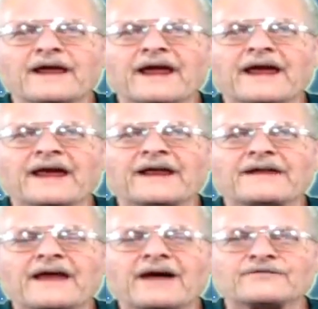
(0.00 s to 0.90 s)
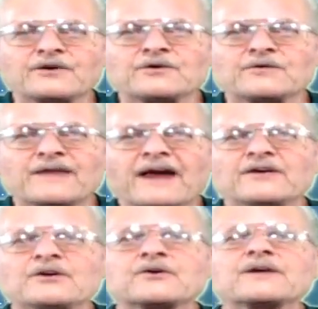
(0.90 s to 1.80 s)
And after you do that,
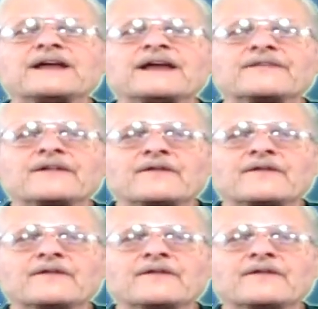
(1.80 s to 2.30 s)
you can hit